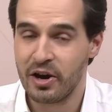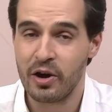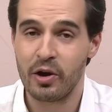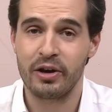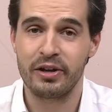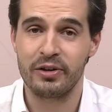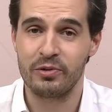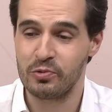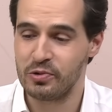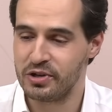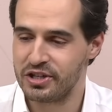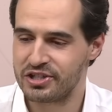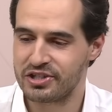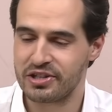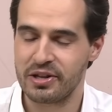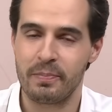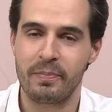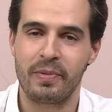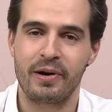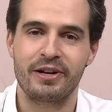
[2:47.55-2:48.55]
and
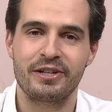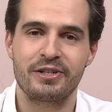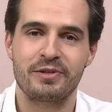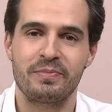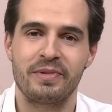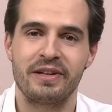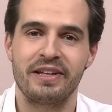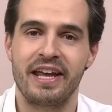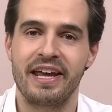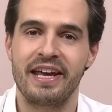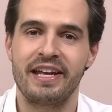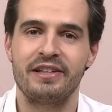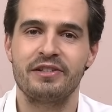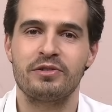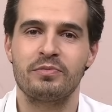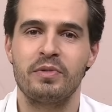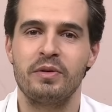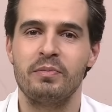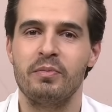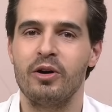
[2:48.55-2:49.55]
which department
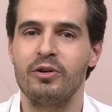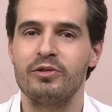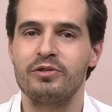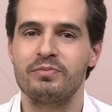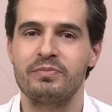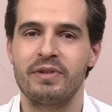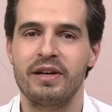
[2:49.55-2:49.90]
hates me most.